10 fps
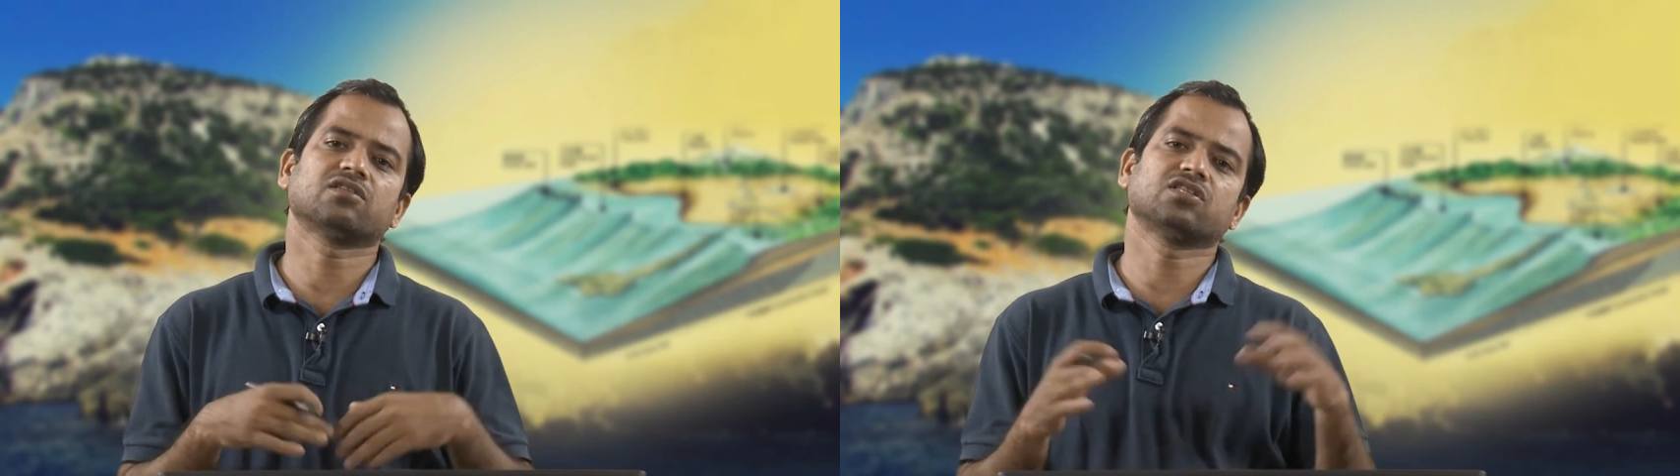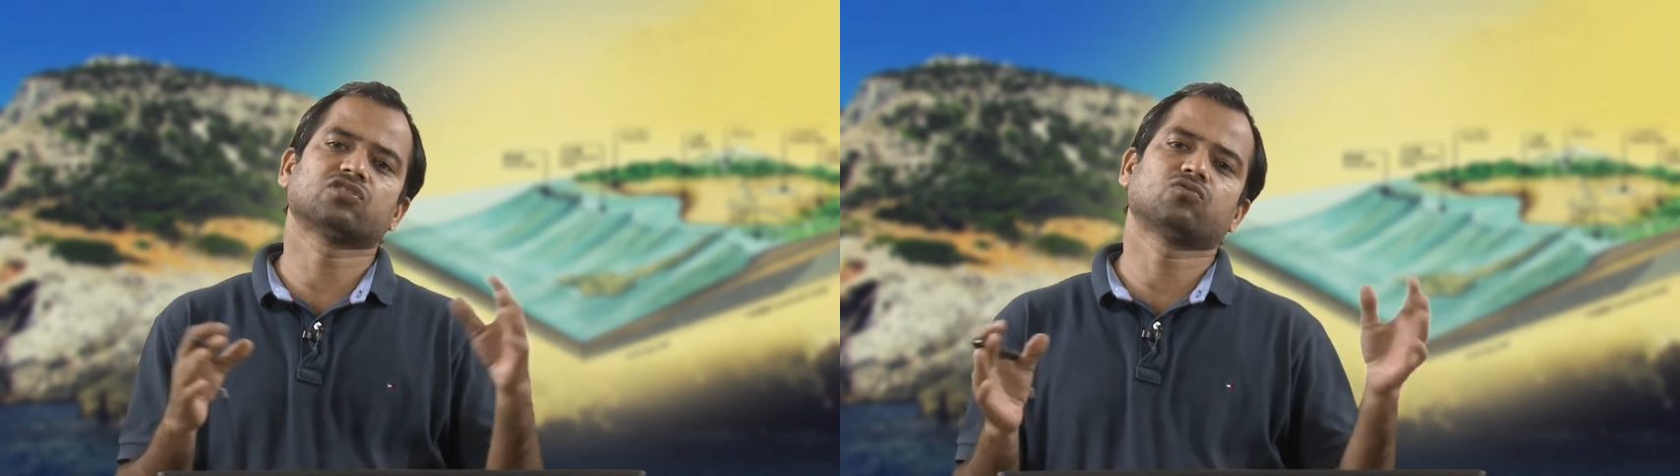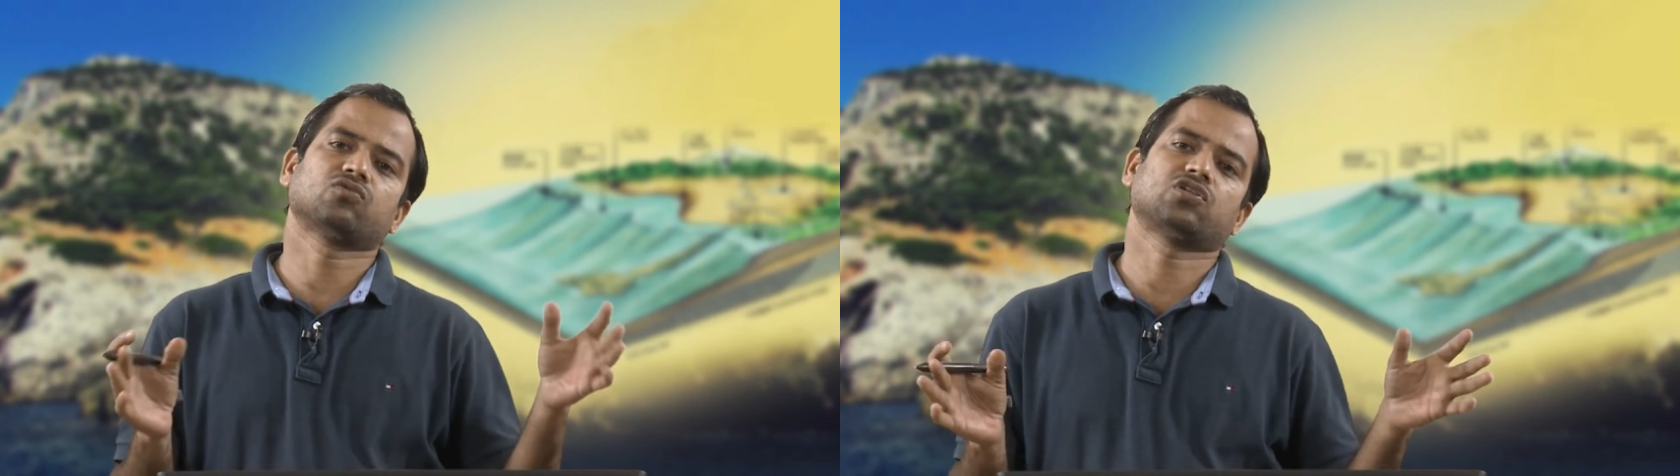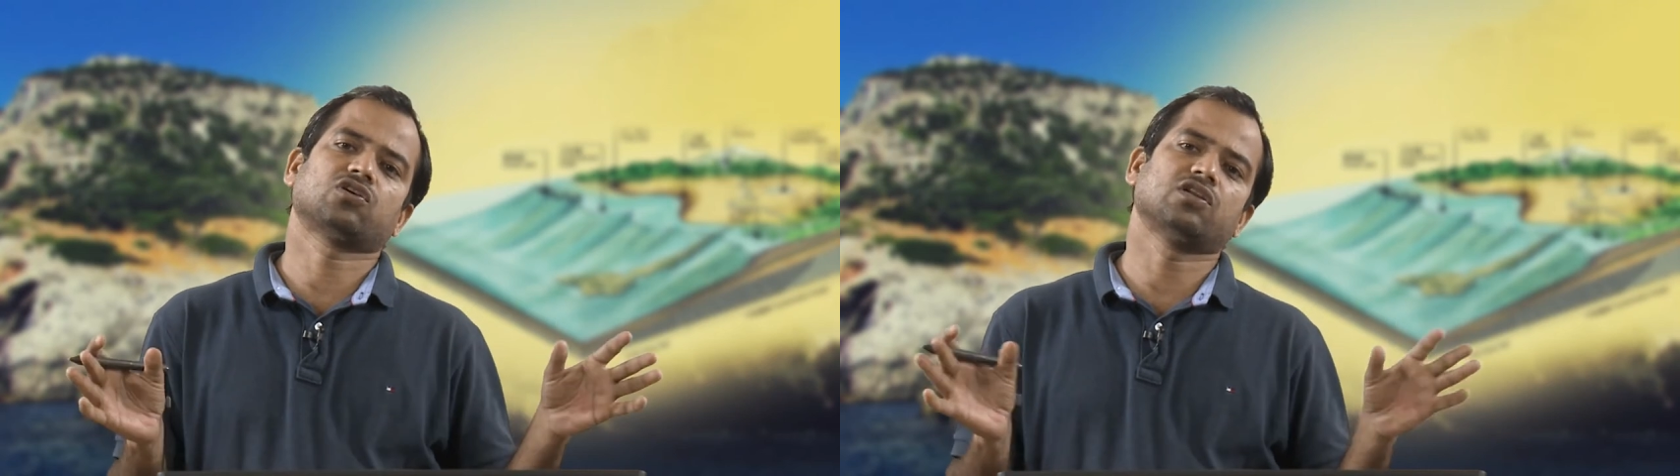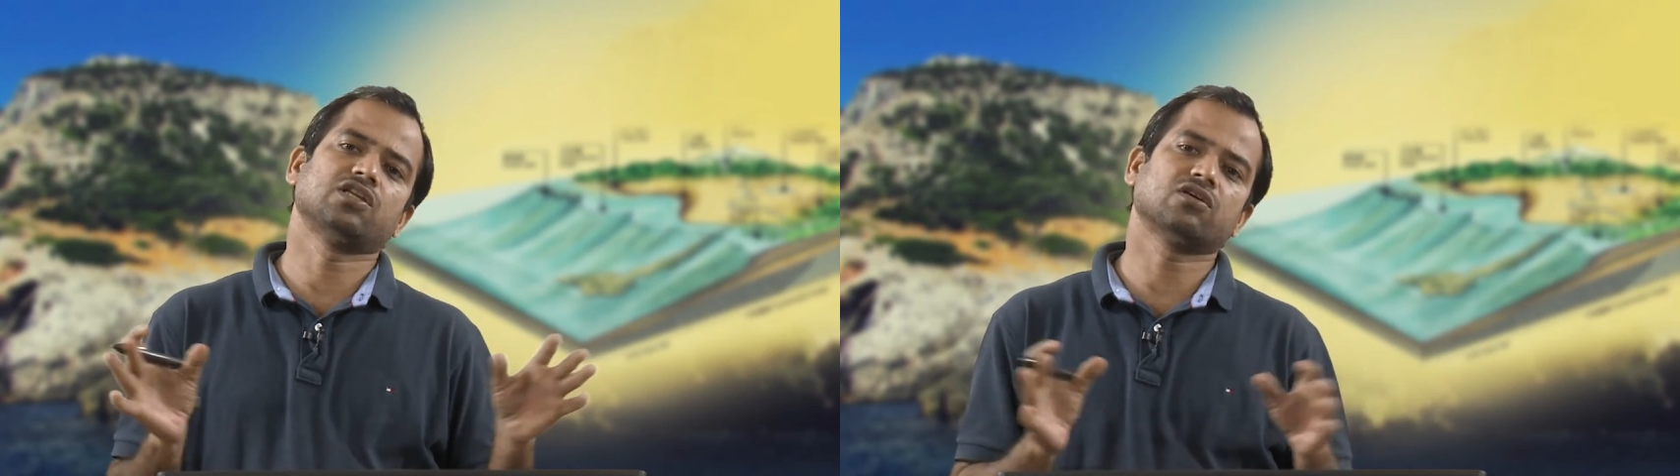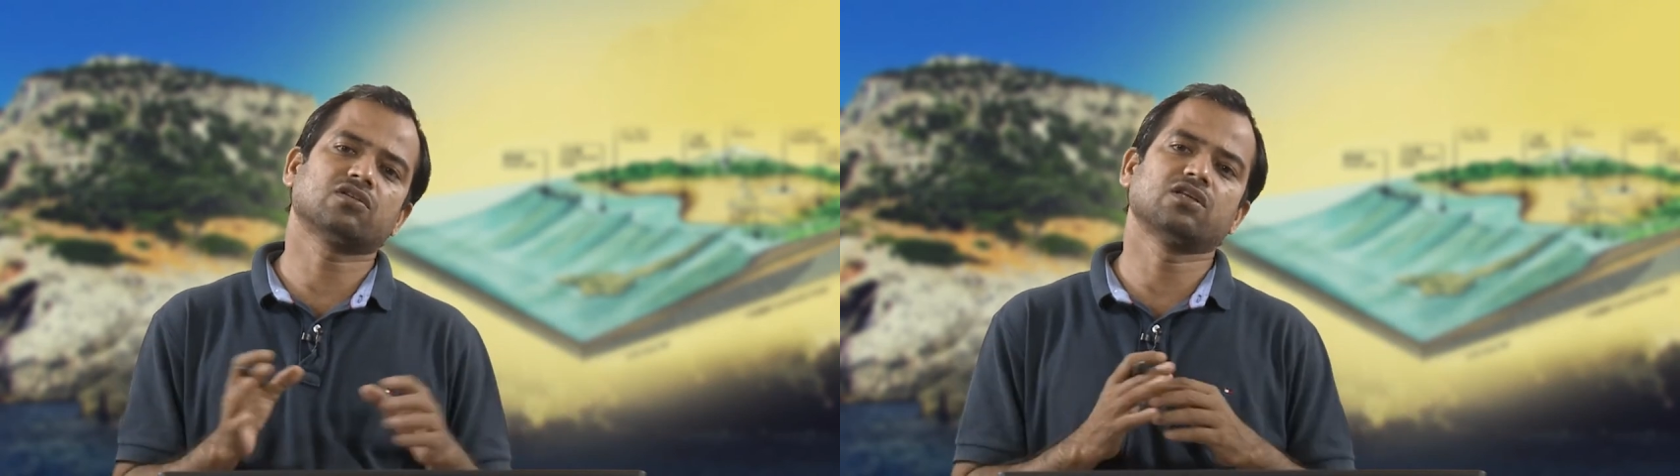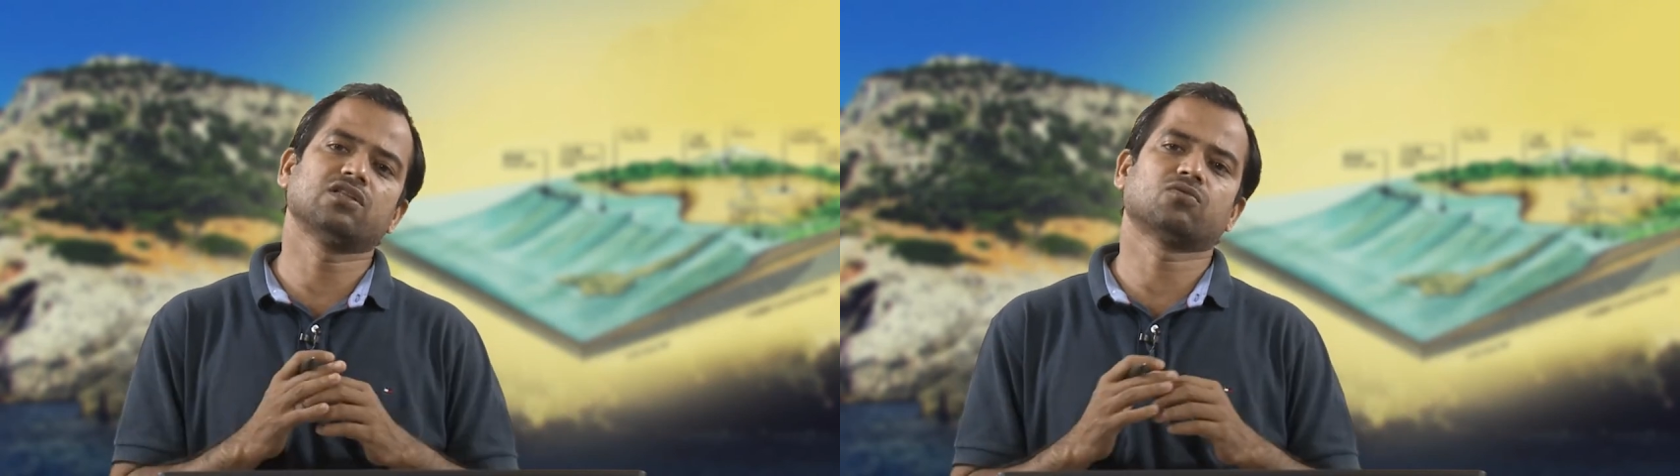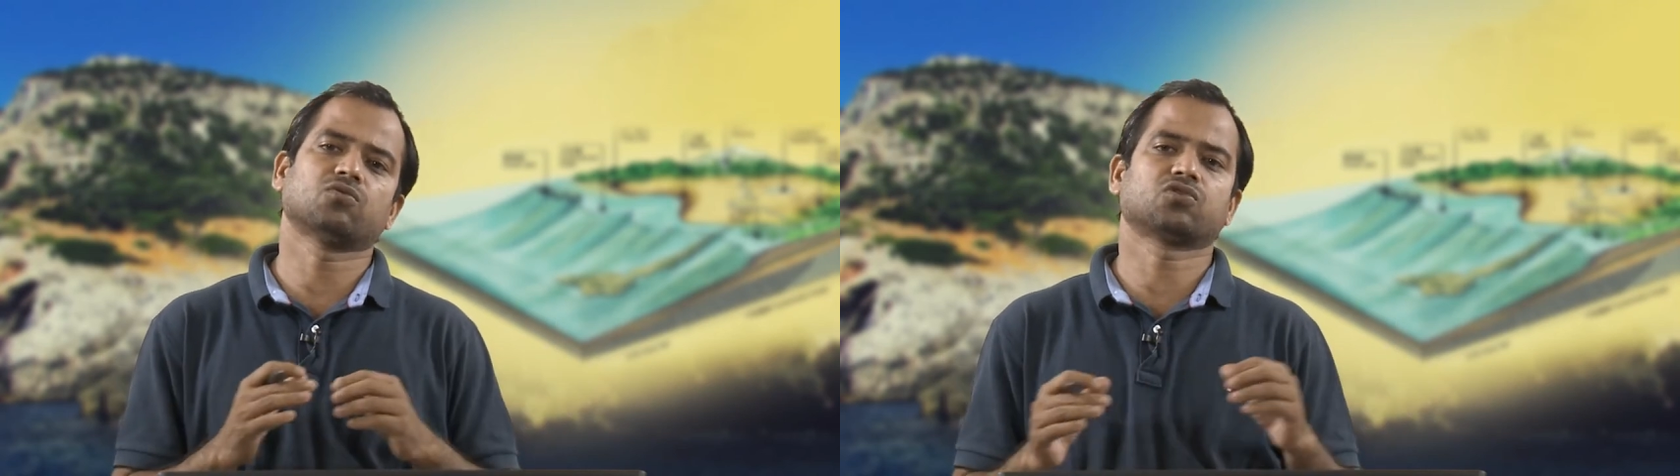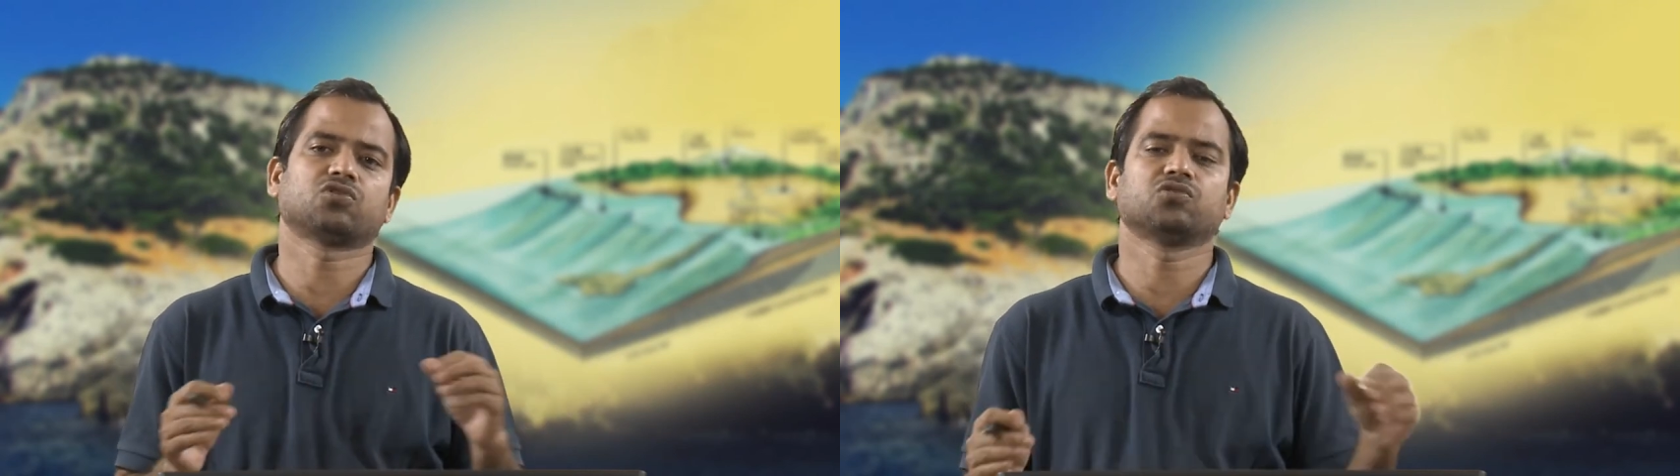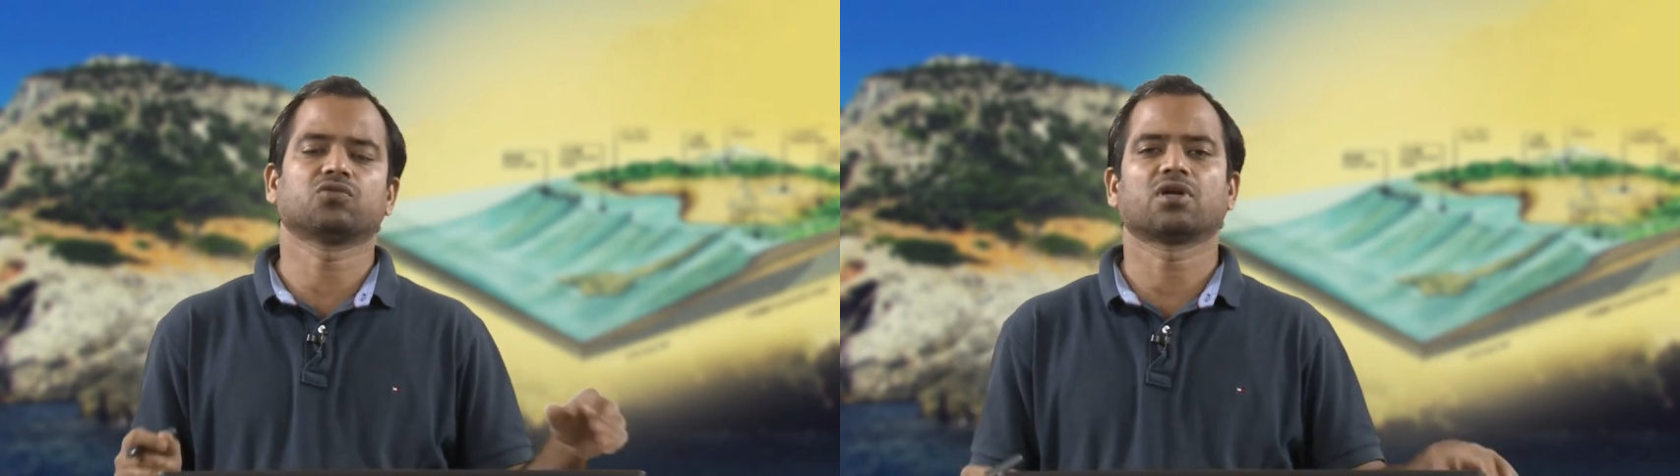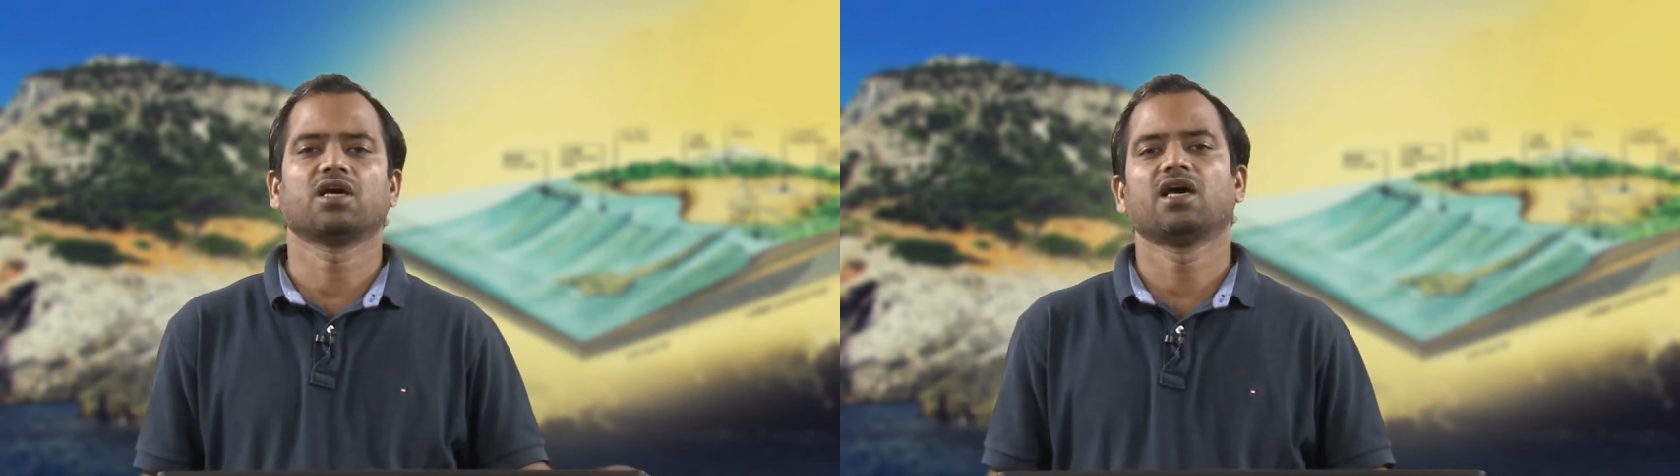this coast or near the, the coast zone